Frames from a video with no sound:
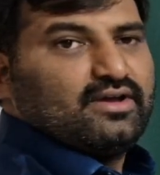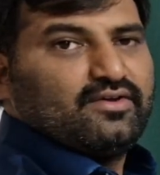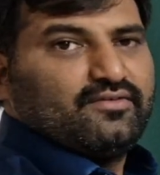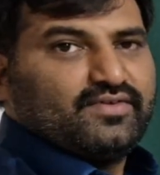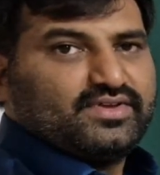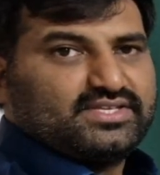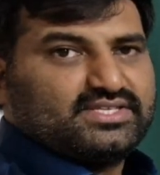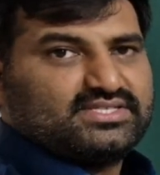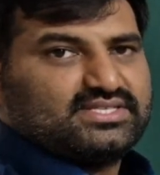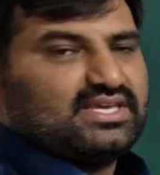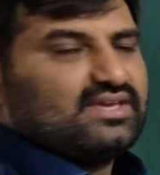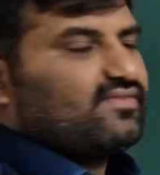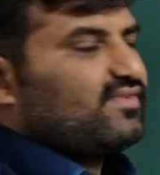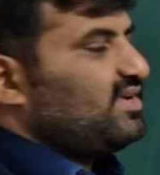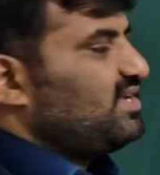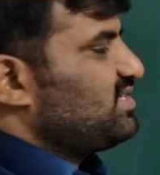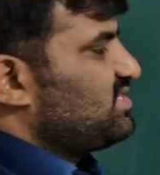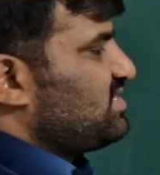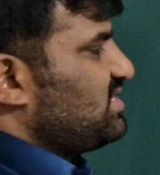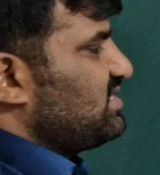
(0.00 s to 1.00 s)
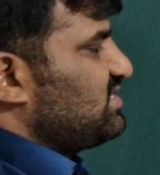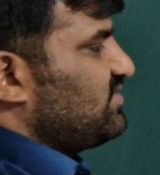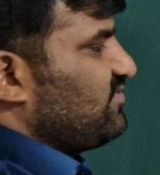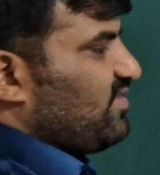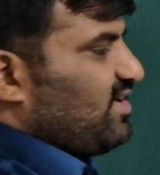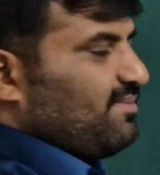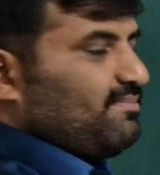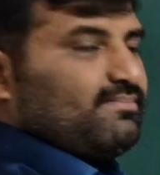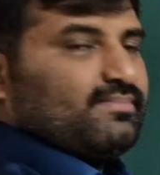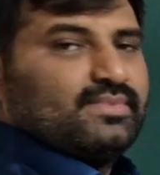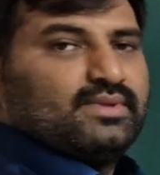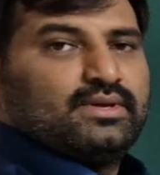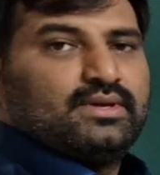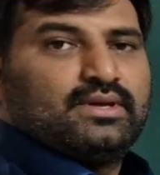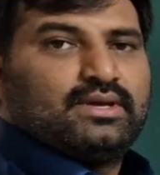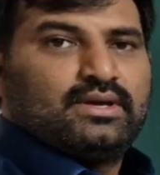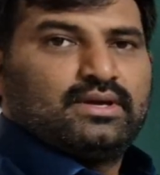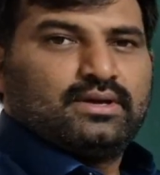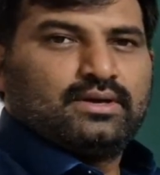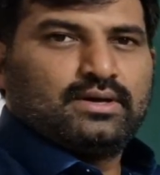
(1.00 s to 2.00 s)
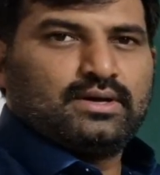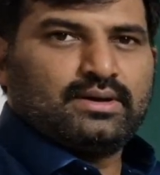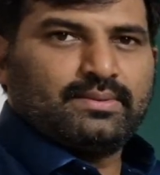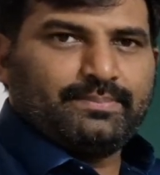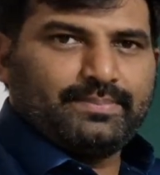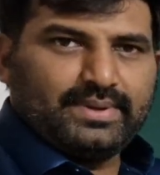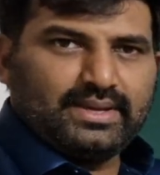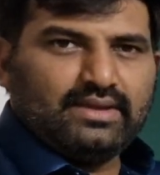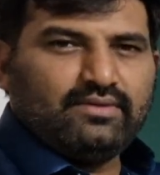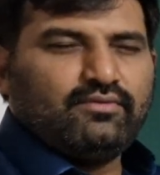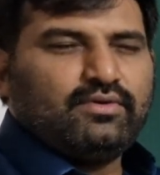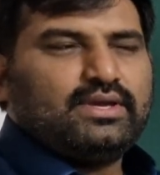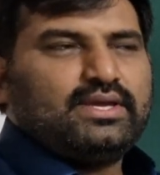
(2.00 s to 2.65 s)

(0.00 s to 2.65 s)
which is equidistance from P.